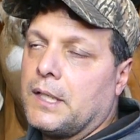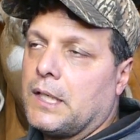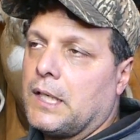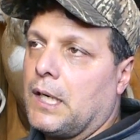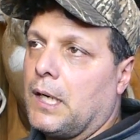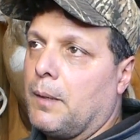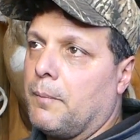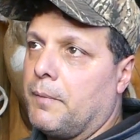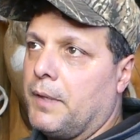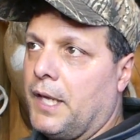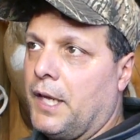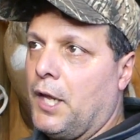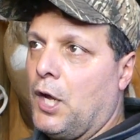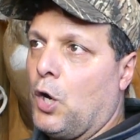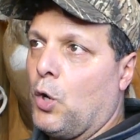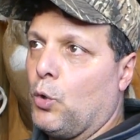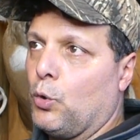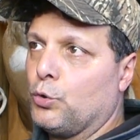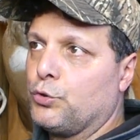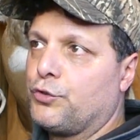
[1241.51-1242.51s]
It
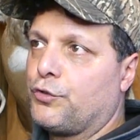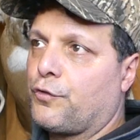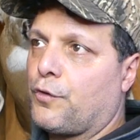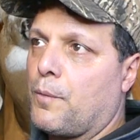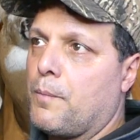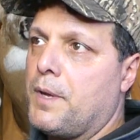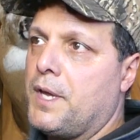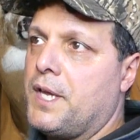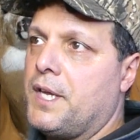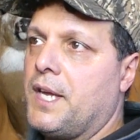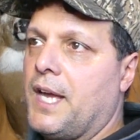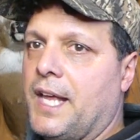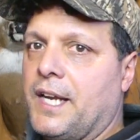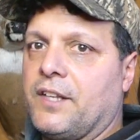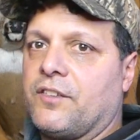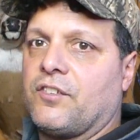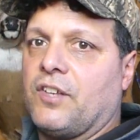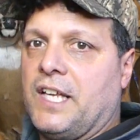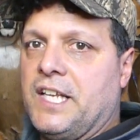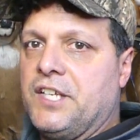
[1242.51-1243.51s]
holds for me, and it's